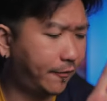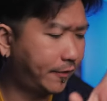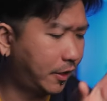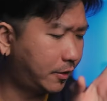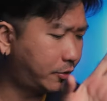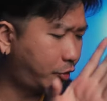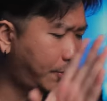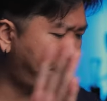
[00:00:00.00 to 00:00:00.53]
of
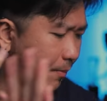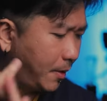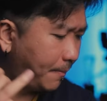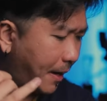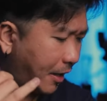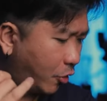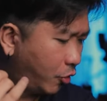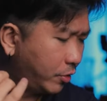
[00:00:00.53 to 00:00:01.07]
the triple
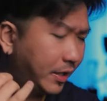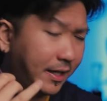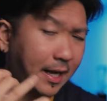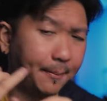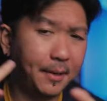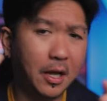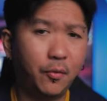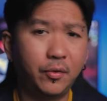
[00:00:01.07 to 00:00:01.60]
mango, they
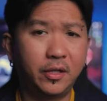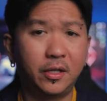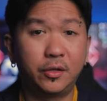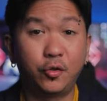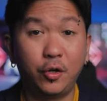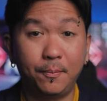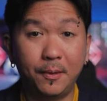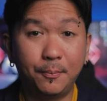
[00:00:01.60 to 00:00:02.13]
coming out with the
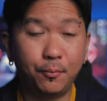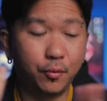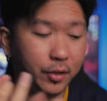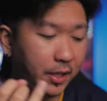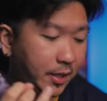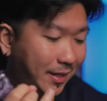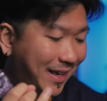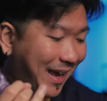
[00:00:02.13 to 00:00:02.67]
triple
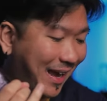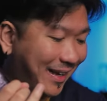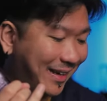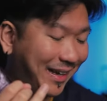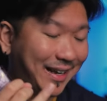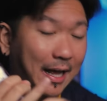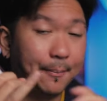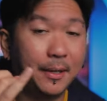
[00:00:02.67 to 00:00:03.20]
pudding,
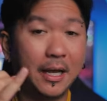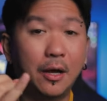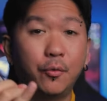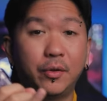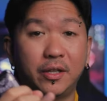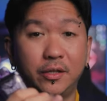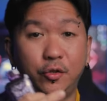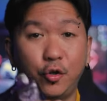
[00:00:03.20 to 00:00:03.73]
and they coming out with the